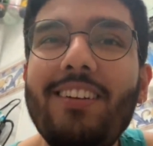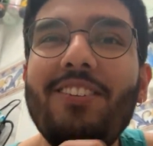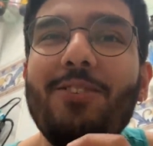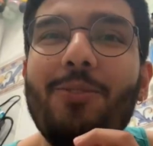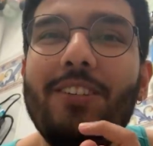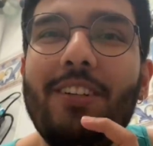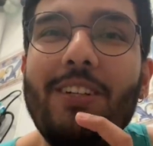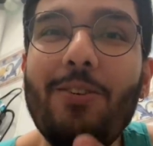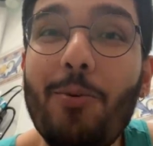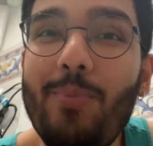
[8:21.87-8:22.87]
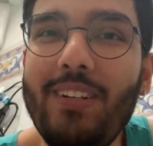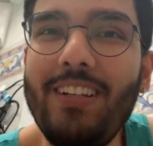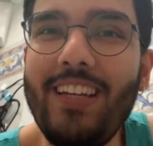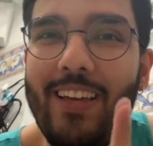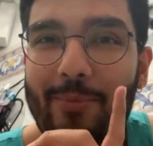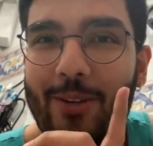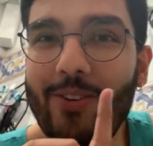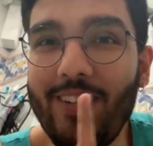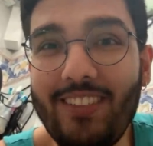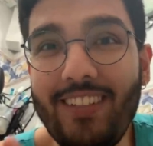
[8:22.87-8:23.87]
so when he open the game he
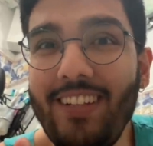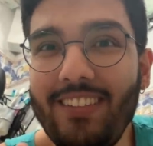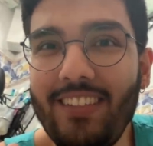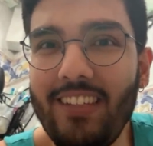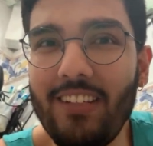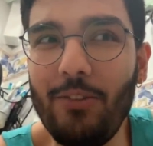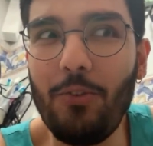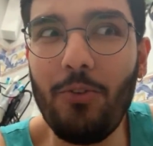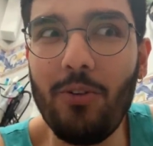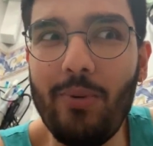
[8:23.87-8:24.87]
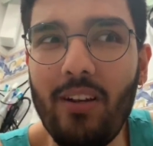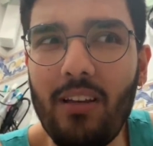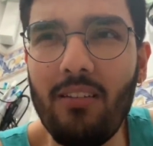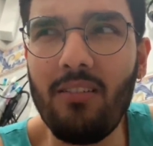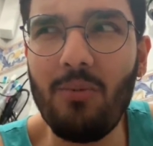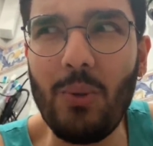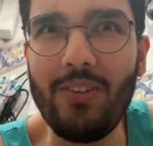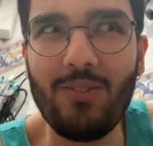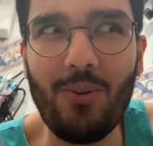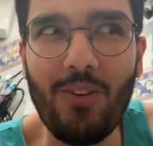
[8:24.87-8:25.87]
gonna see this skin and he gonna be like what
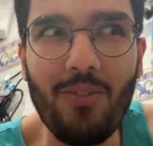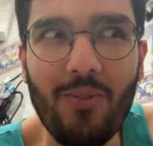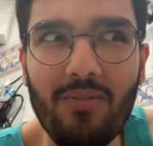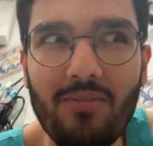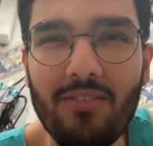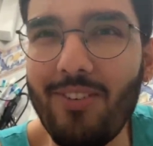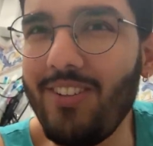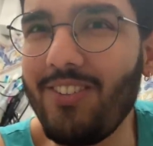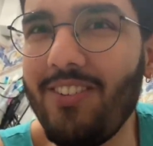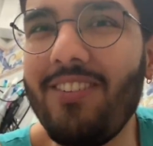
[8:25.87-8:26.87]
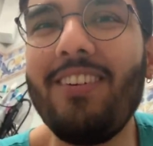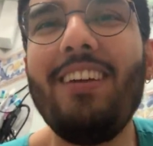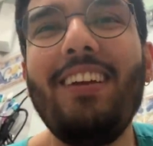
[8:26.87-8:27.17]
is going on what is going on